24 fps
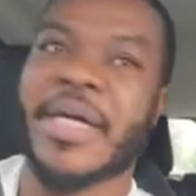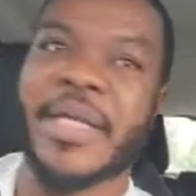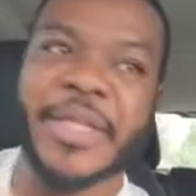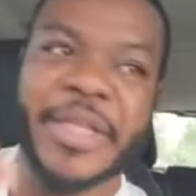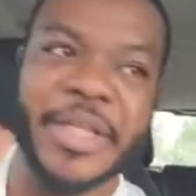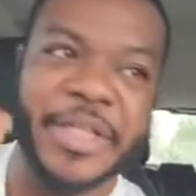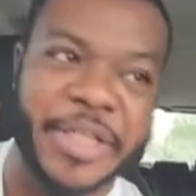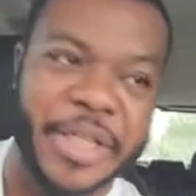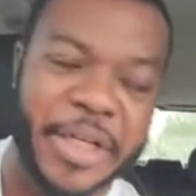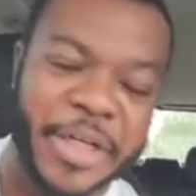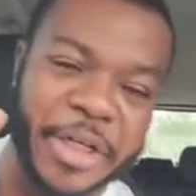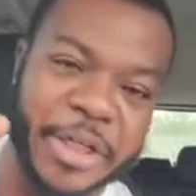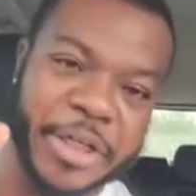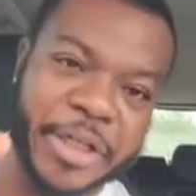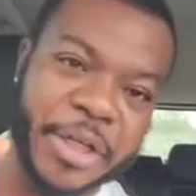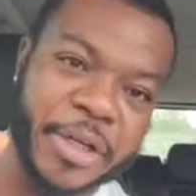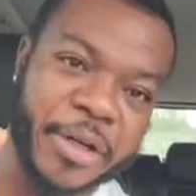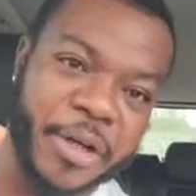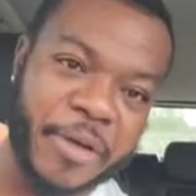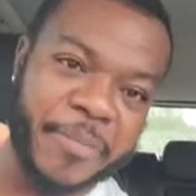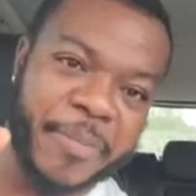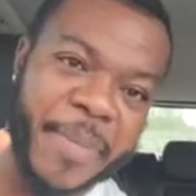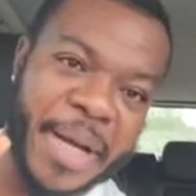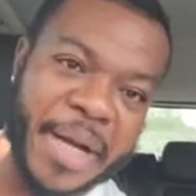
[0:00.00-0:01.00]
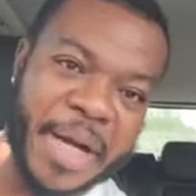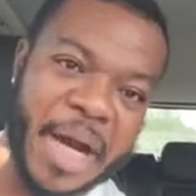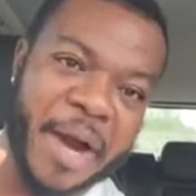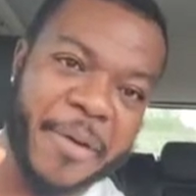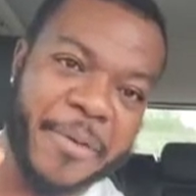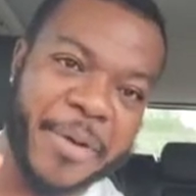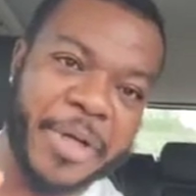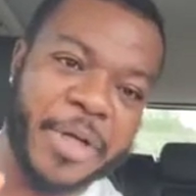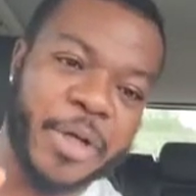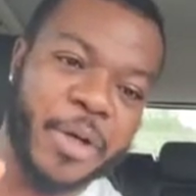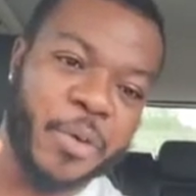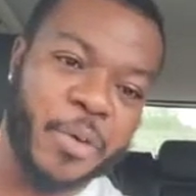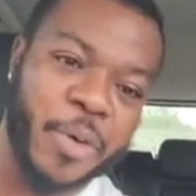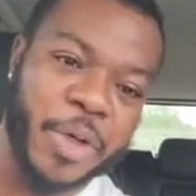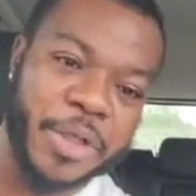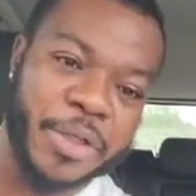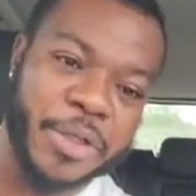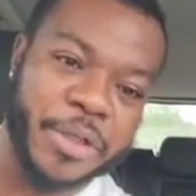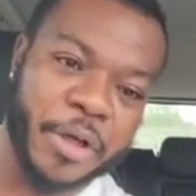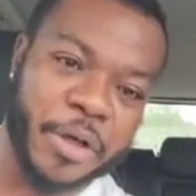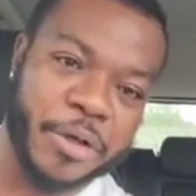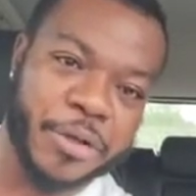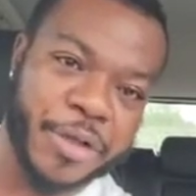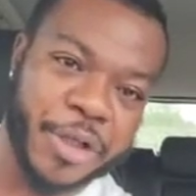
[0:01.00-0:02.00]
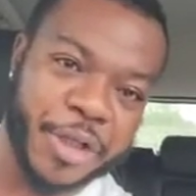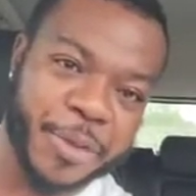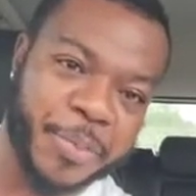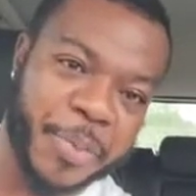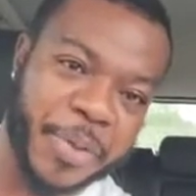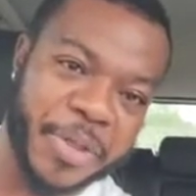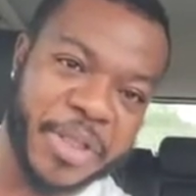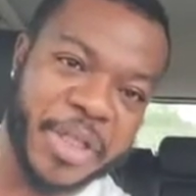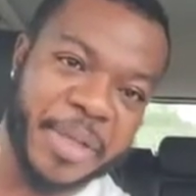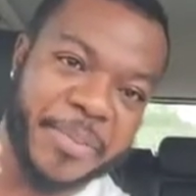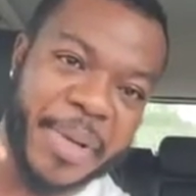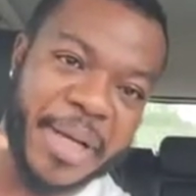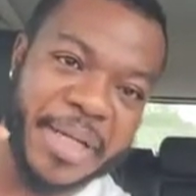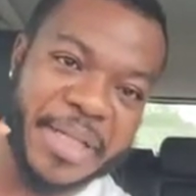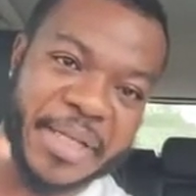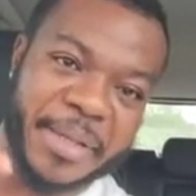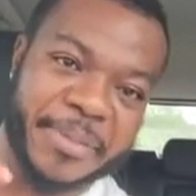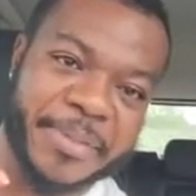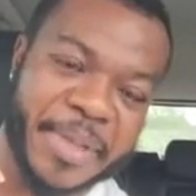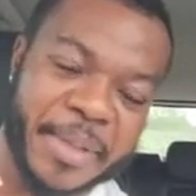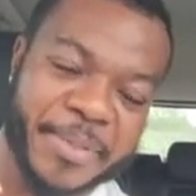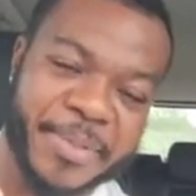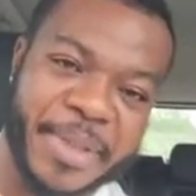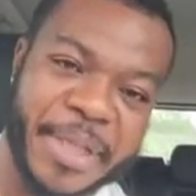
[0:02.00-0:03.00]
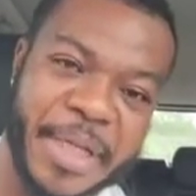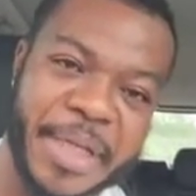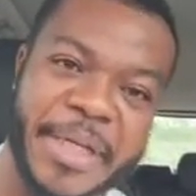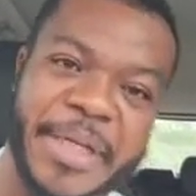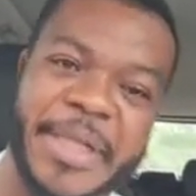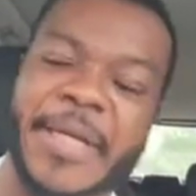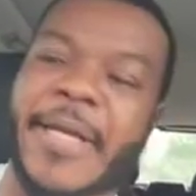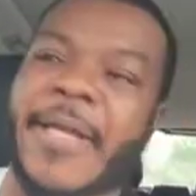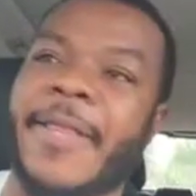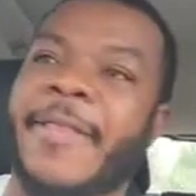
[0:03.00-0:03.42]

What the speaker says: This edition of my car radio was also sponsored by TapTapSend.